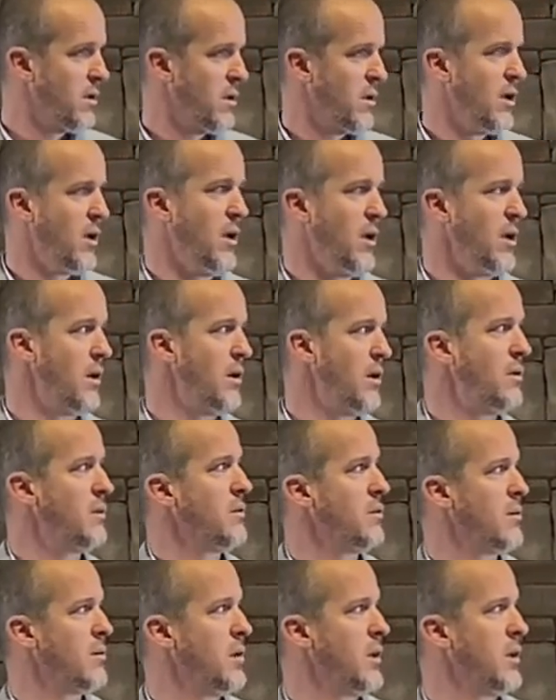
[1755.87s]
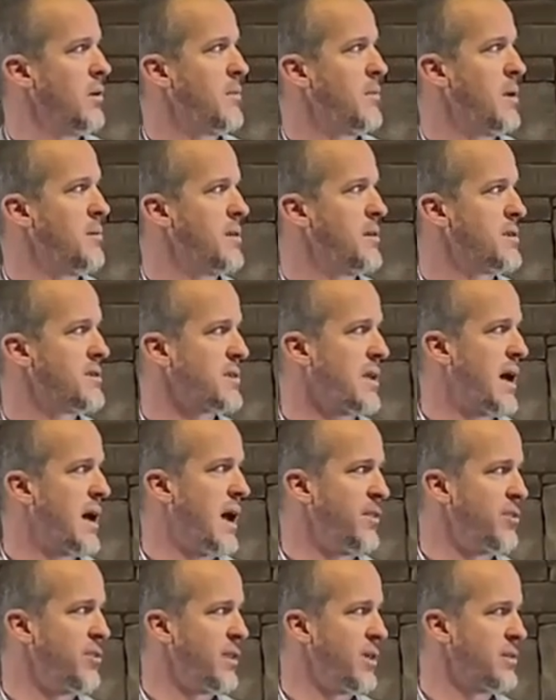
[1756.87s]
Huh, maybe this
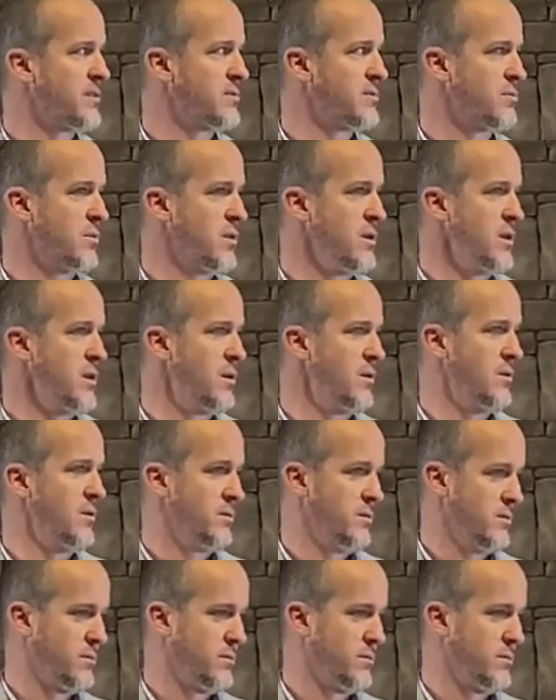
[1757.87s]
God thing's real.